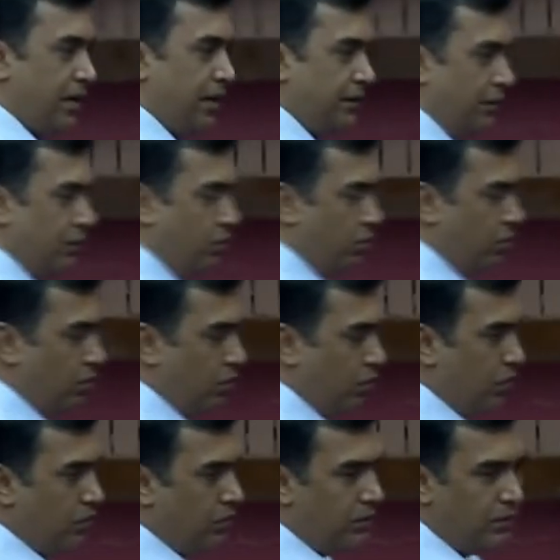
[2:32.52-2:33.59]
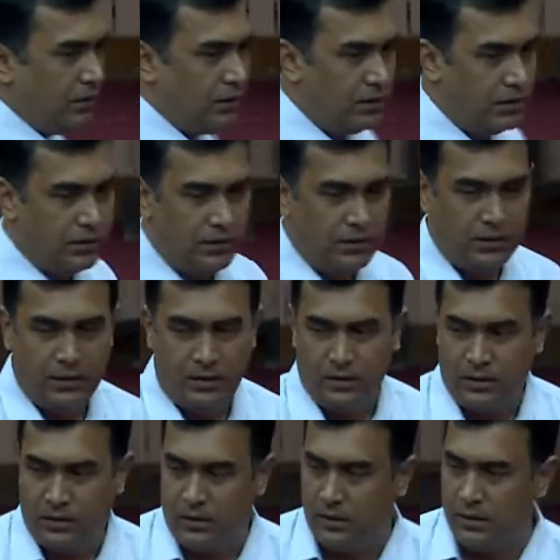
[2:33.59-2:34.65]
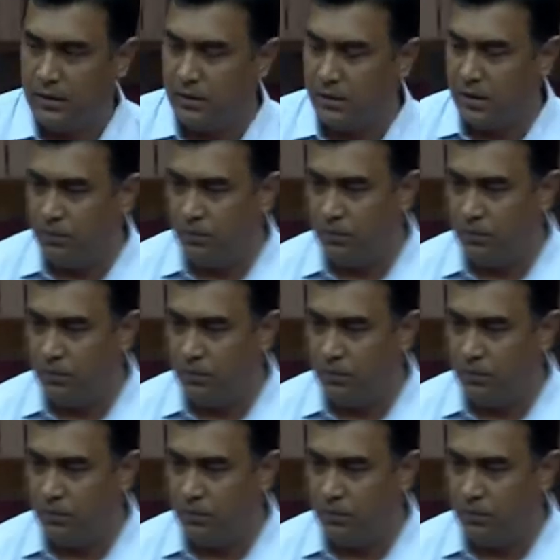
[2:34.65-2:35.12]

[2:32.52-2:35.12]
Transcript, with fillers: I just want to know uh, uh, a